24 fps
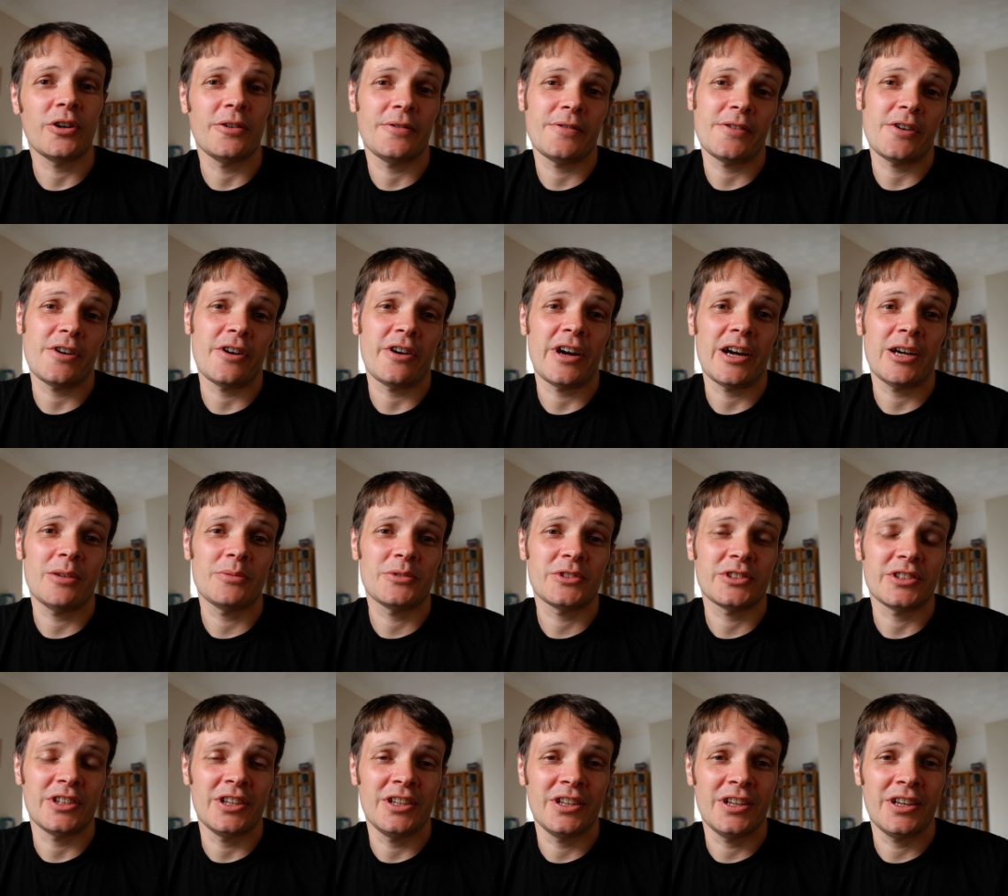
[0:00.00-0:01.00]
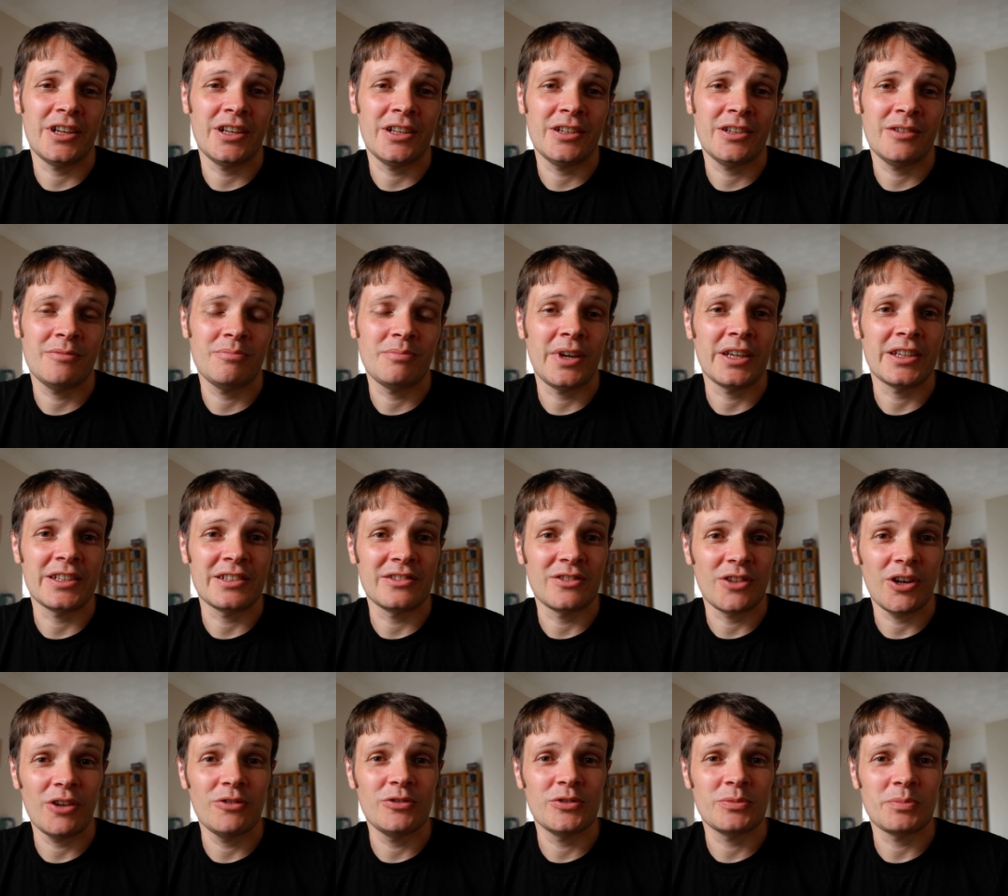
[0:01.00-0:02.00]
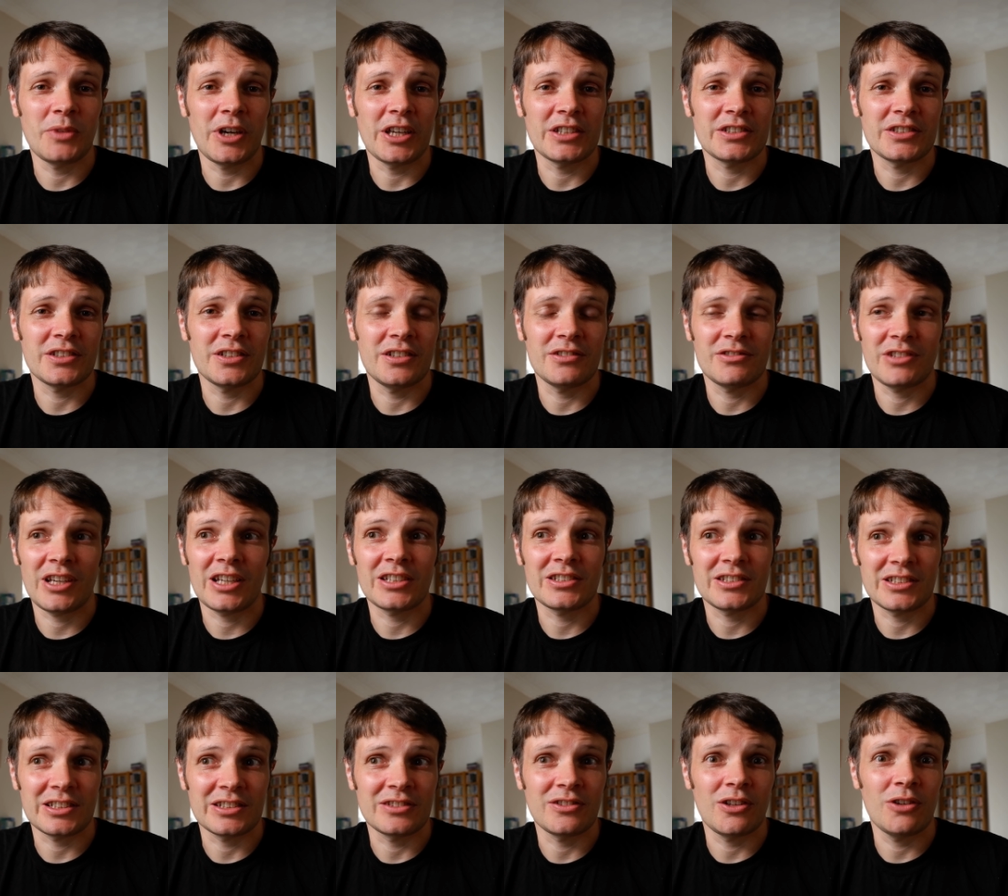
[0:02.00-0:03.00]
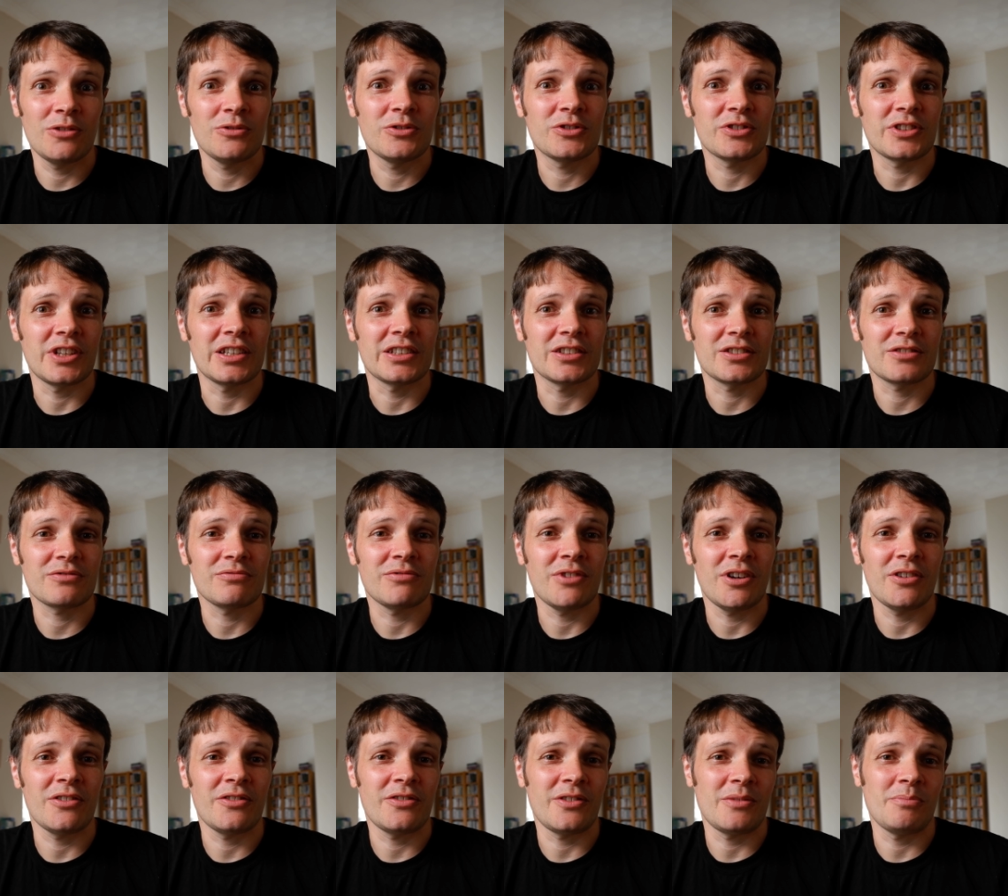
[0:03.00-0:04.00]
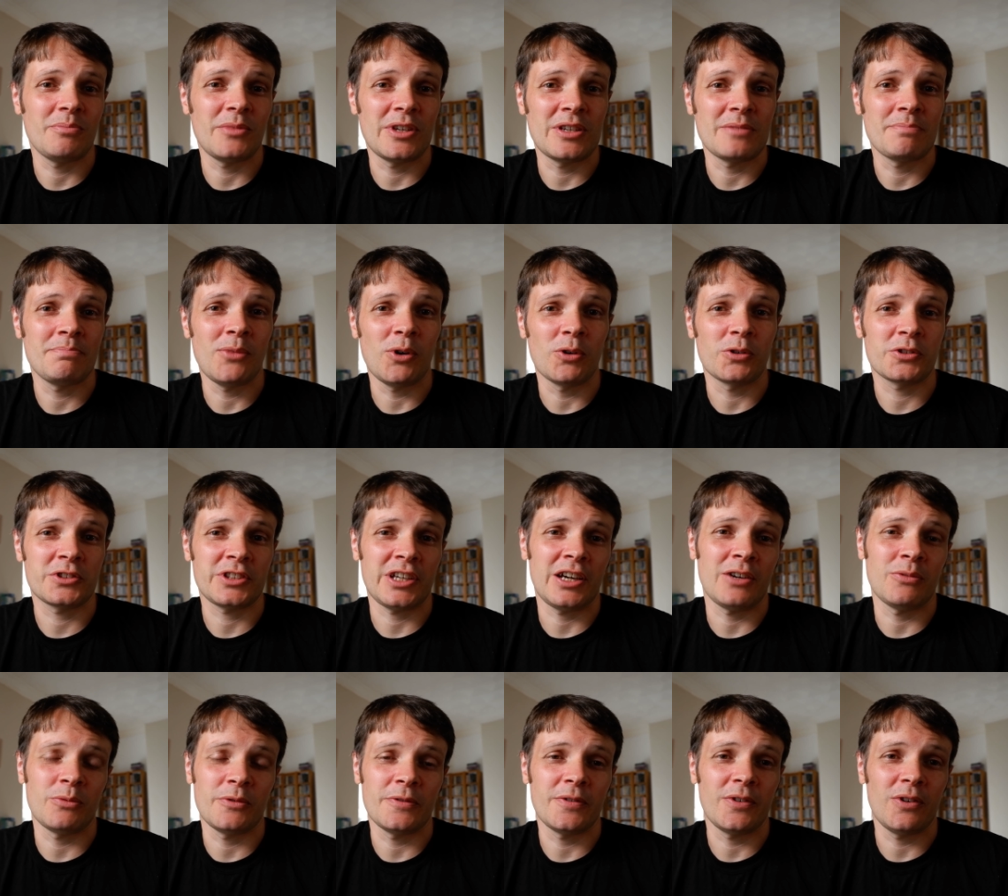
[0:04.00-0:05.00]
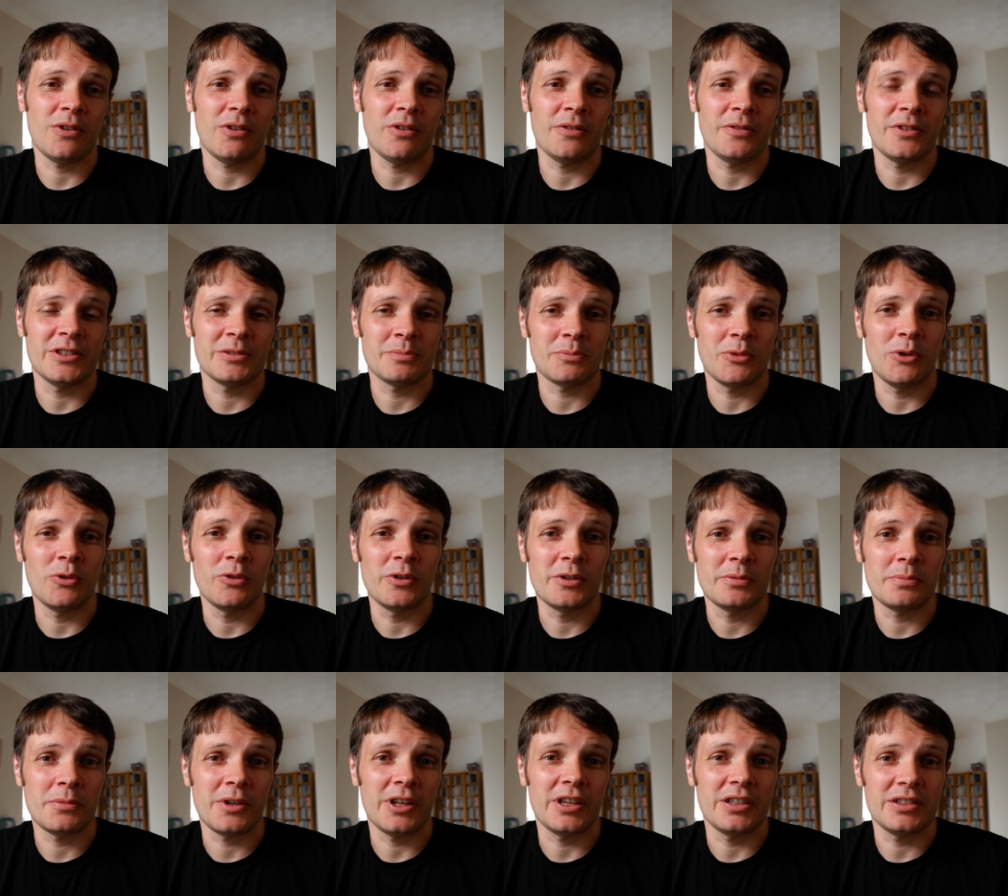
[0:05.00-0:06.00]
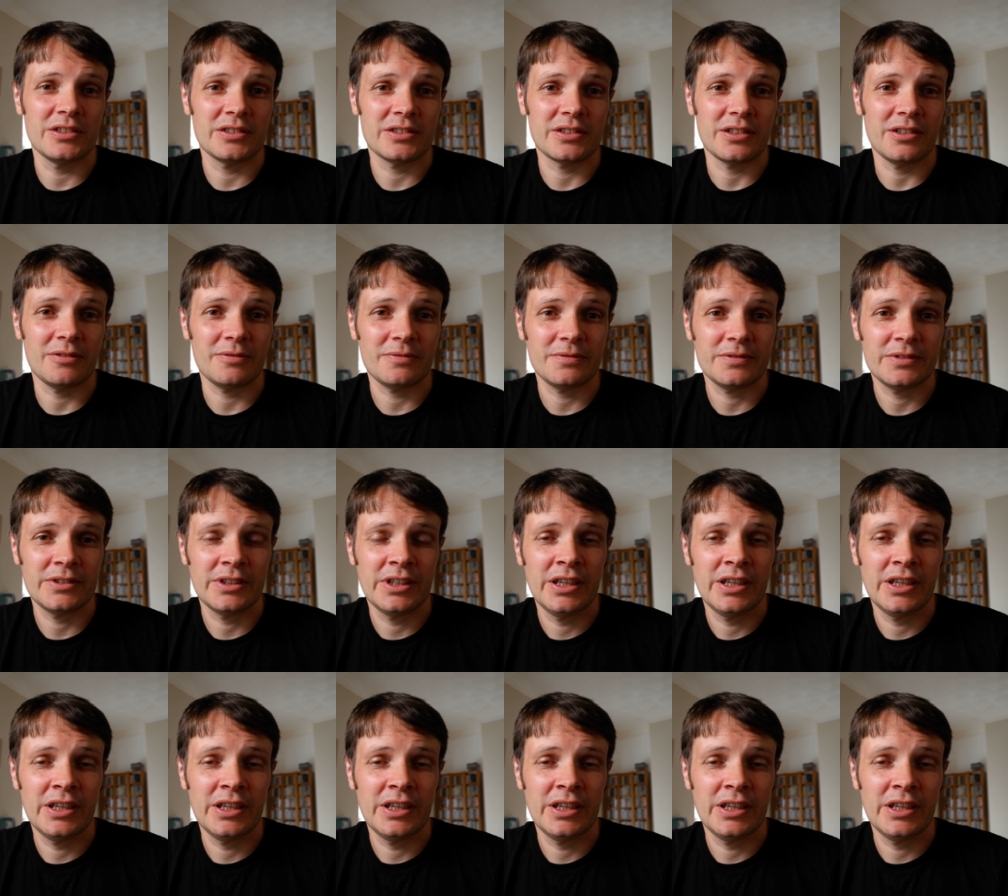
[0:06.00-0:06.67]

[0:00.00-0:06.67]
of our apps and making those better, testing those things, rather than being bogged down with a lot of this boilerplate stuff.